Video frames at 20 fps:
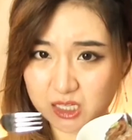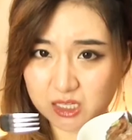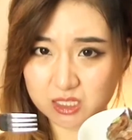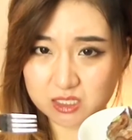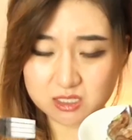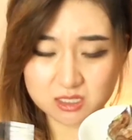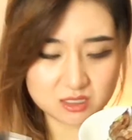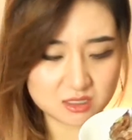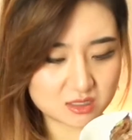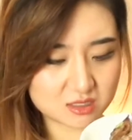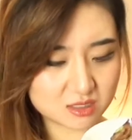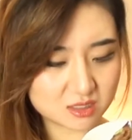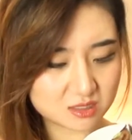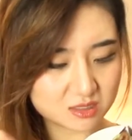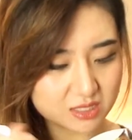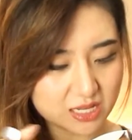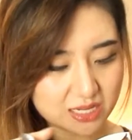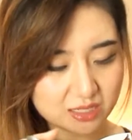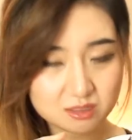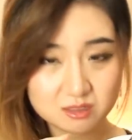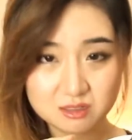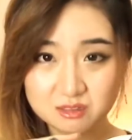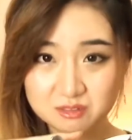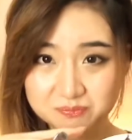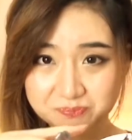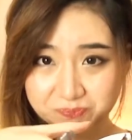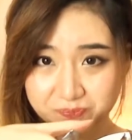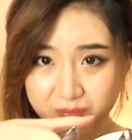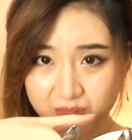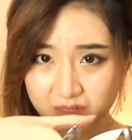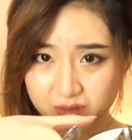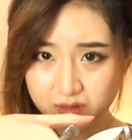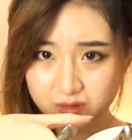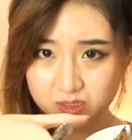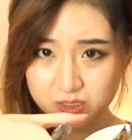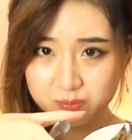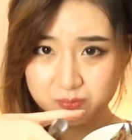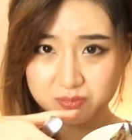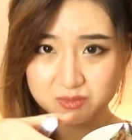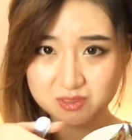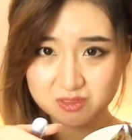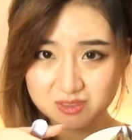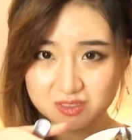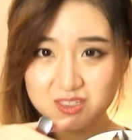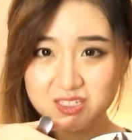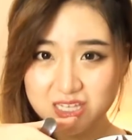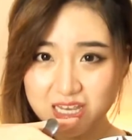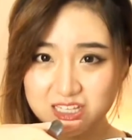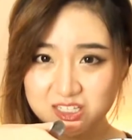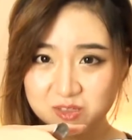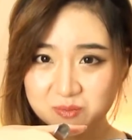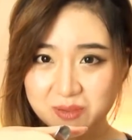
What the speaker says: this is. It's like the size